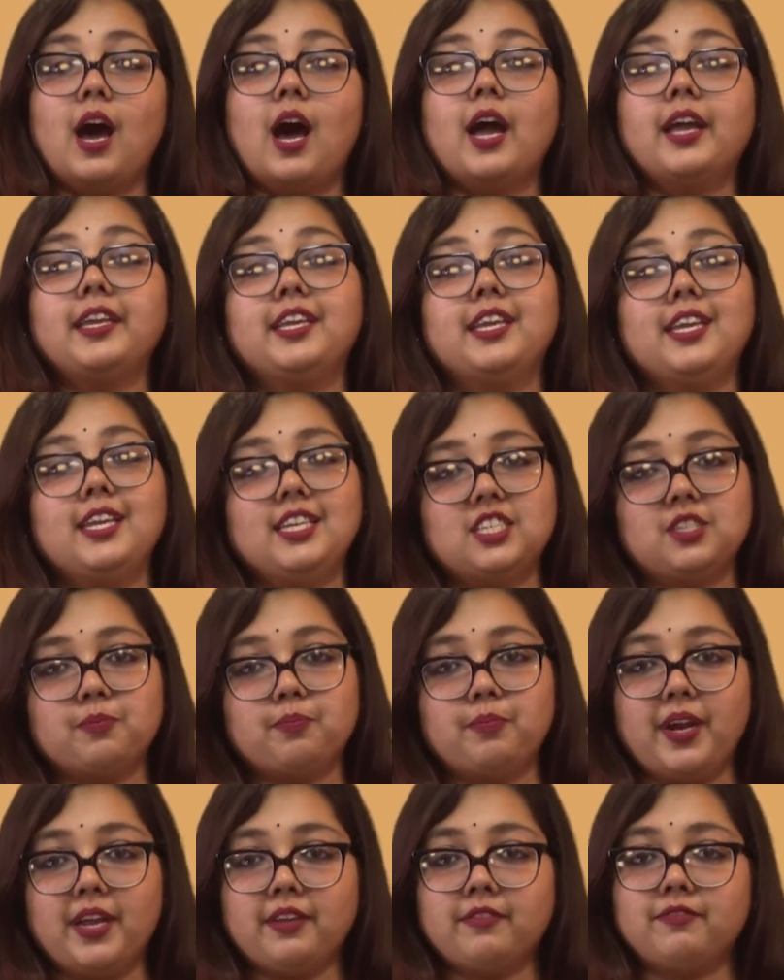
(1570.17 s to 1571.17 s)
I eat
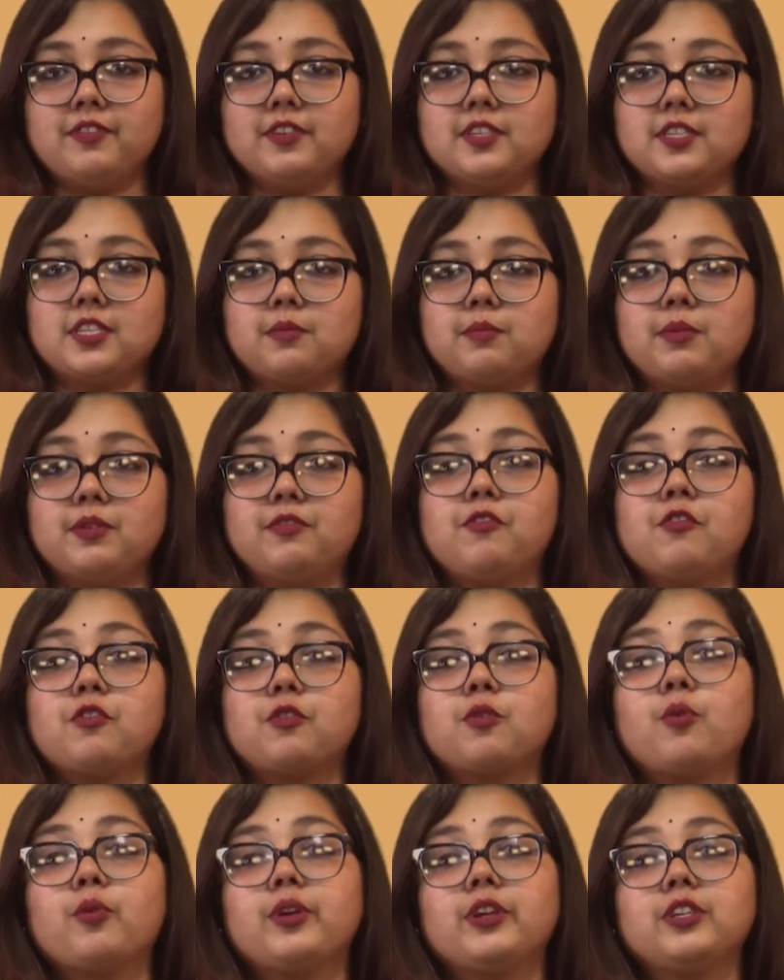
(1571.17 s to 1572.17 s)
breakfast before
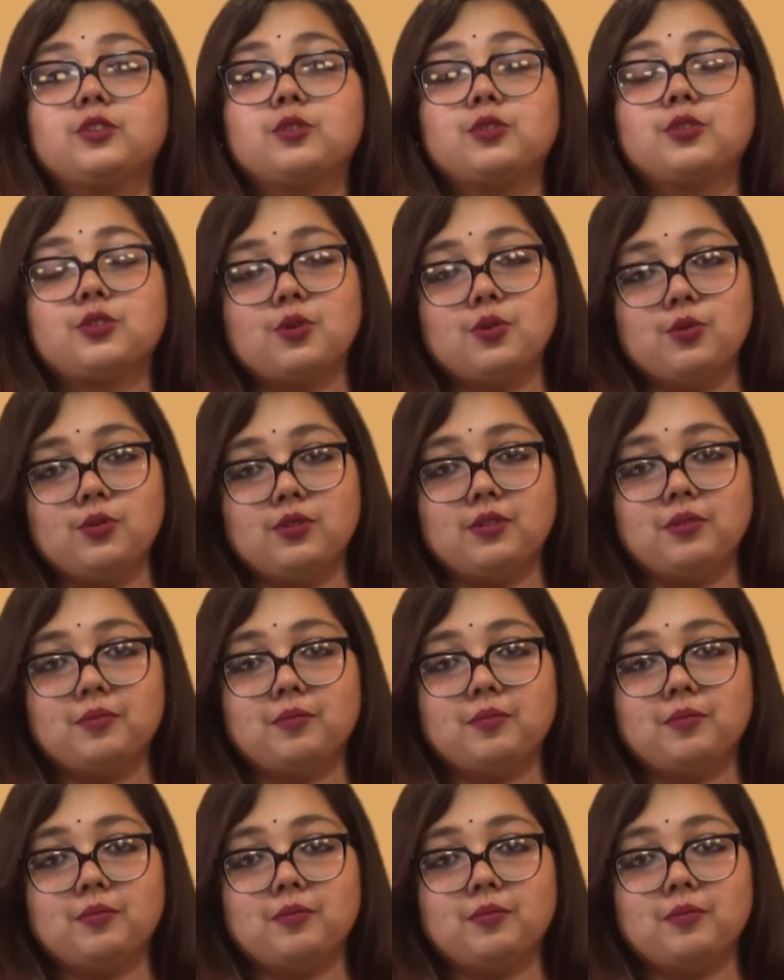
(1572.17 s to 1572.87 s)
going to school.